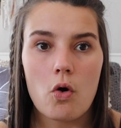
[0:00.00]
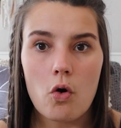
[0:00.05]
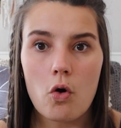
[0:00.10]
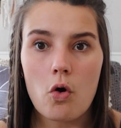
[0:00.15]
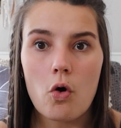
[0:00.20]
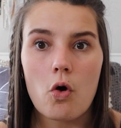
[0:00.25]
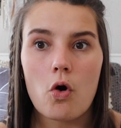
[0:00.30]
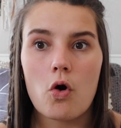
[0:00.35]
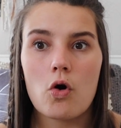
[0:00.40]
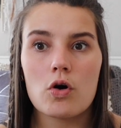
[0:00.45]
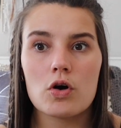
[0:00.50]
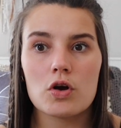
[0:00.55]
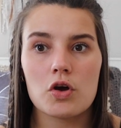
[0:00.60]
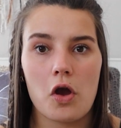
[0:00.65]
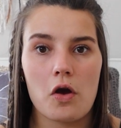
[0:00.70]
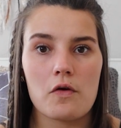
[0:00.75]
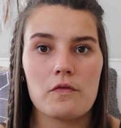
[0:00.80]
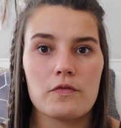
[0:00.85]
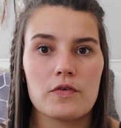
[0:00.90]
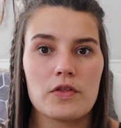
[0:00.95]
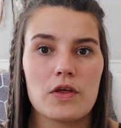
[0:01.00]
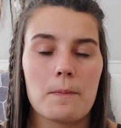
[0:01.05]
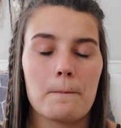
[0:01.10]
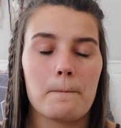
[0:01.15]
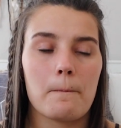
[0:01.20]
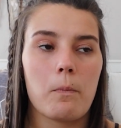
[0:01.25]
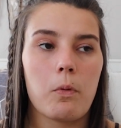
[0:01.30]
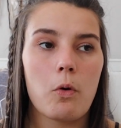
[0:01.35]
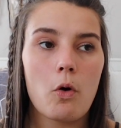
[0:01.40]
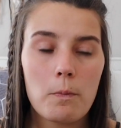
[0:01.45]
Or go for the
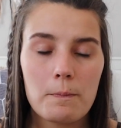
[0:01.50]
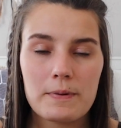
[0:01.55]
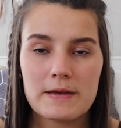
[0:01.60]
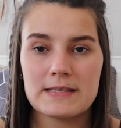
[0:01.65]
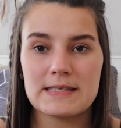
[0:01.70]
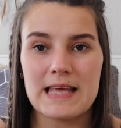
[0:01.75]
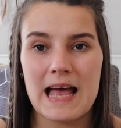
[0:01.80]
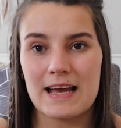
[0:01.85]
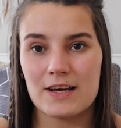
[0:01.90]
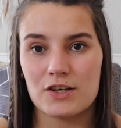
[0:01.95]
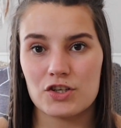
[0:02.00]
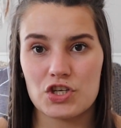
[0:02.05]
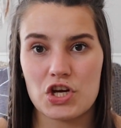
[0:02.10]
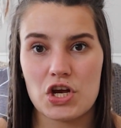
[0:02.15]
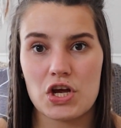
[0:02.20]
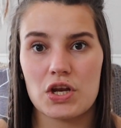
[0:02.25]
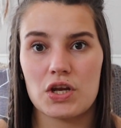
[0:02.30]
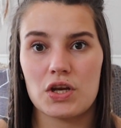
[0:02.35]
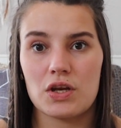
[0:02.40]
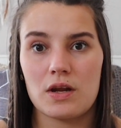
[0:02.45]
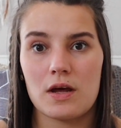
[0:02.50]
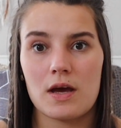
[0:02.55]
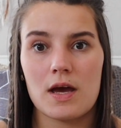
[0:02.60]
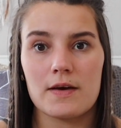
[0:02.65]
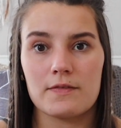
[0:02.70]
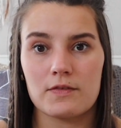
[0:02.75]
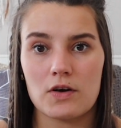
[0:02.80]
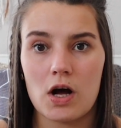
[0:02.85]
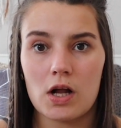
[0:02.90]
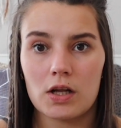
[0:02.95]
puppy section
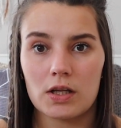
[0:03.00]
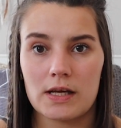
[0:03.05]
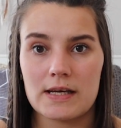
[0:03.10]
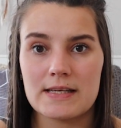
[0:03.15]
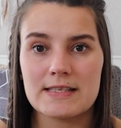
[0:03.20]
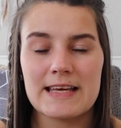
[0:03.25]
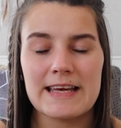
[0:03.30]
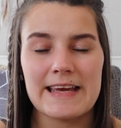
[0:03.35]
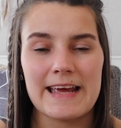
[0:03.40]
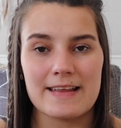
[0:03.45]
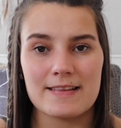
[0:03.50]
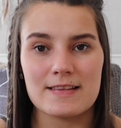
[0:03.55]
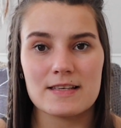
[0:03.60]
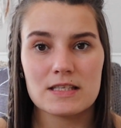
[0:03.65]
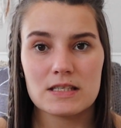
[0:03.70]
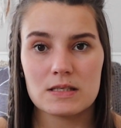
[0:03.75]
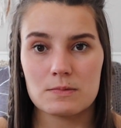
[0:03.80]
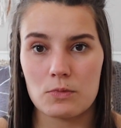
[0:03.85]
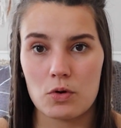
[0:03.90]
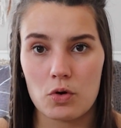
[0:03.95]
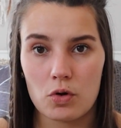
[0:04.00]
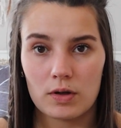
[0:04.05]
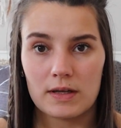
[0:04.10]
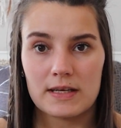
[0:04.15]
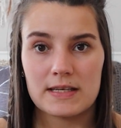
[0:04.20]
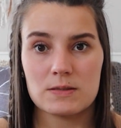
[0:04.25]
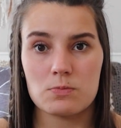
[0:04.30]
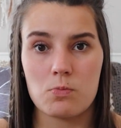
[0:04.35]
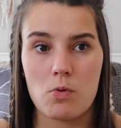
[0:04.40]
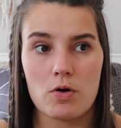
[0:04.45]
of collars and get the
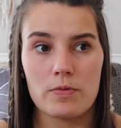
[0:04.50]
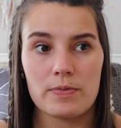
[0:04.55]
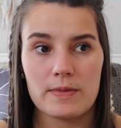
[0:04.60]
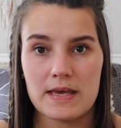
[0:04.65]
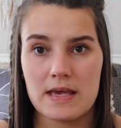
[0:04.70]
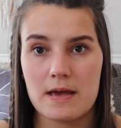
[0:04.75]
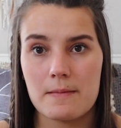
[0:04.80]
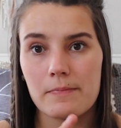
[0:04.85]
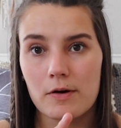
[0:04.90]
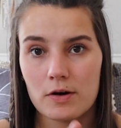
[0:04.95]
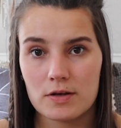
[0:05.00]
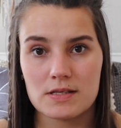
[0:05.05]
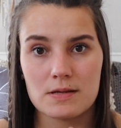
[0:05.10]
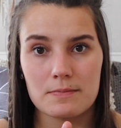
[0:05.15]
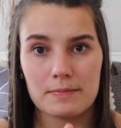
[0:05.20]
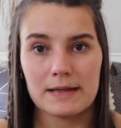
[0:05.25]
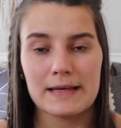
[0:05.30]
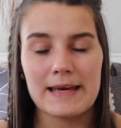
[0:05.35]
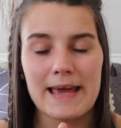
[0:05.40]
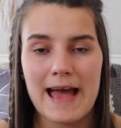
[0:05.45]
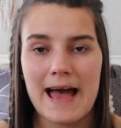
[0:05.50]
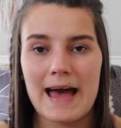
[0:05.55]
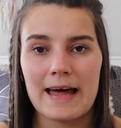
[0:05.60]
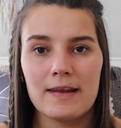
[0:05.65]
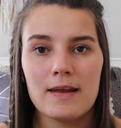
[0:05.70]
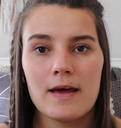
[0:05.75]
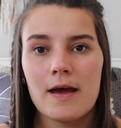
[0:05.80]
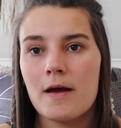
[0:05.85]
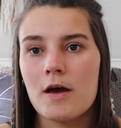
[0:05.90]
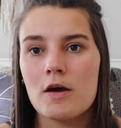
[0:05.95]
smallest one that you possibly can.